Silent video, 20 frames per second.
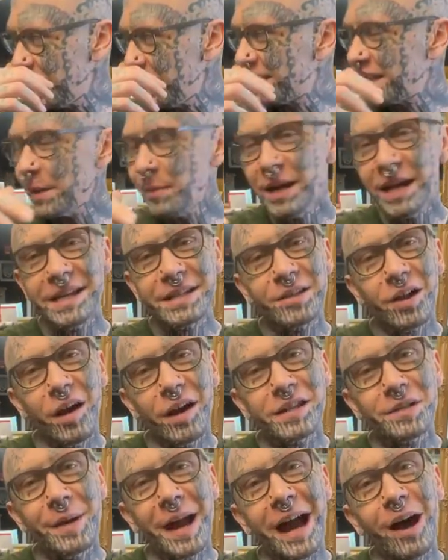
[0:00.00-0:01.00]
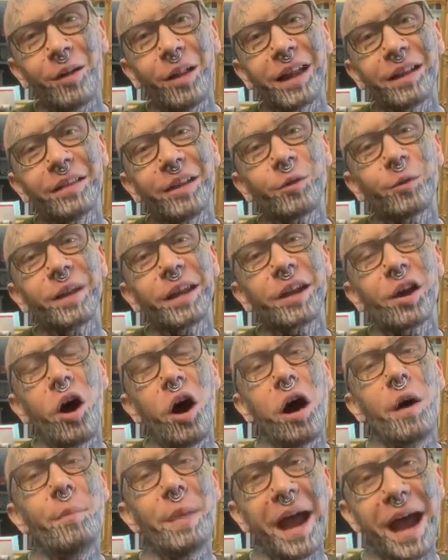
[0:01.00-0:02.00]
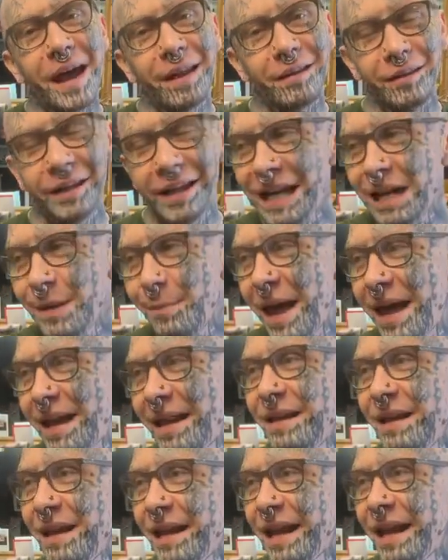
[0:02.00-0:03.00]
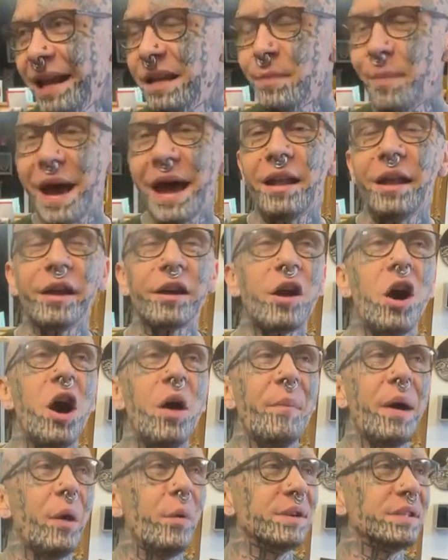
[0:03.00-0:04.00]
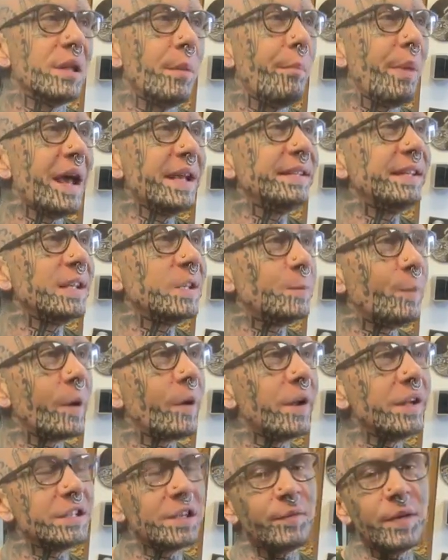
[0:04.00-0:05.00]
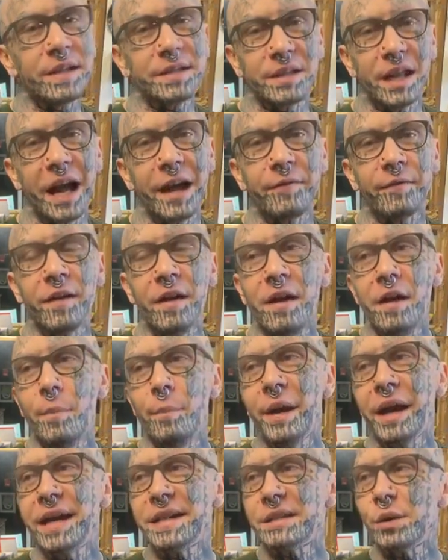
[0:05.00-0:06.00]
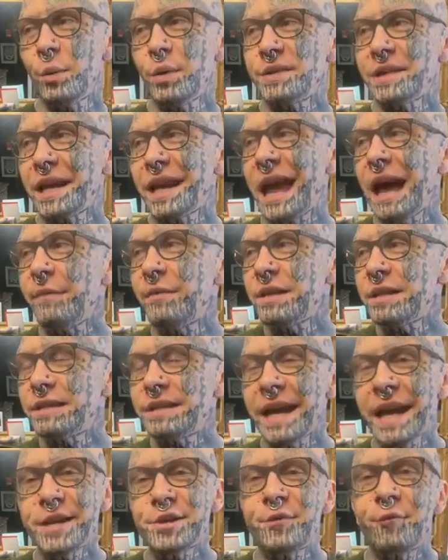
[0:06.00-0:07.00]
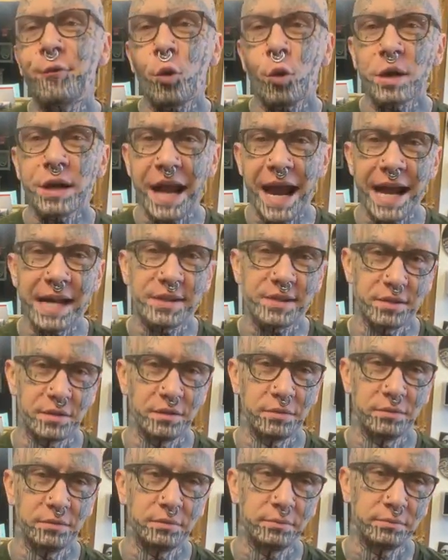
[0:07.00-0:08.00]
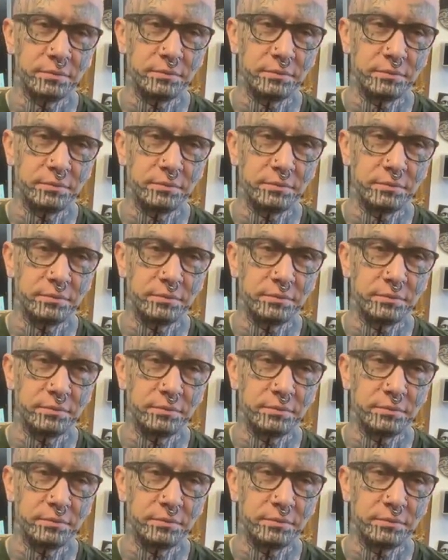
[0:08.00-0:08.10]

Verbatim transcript: in some of his talks about how, like, literally combat, leading men into battle and combat was the best experience of his life because it was like having stage four cancer.